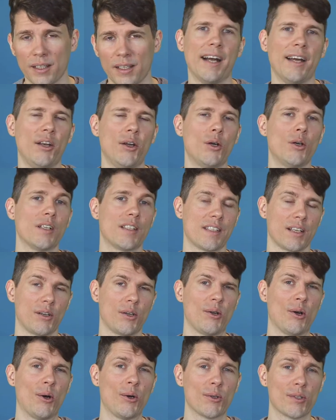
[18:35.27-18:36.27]
I know it's a
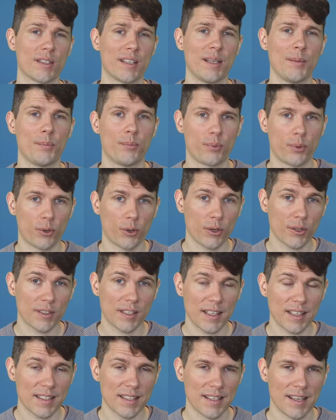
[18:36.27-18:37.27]
costly
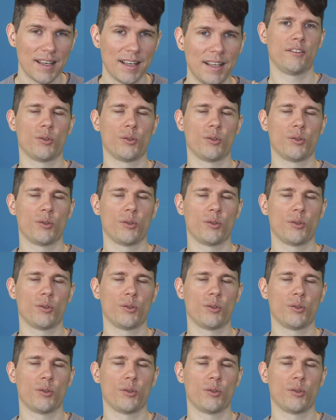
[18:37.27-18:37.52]
process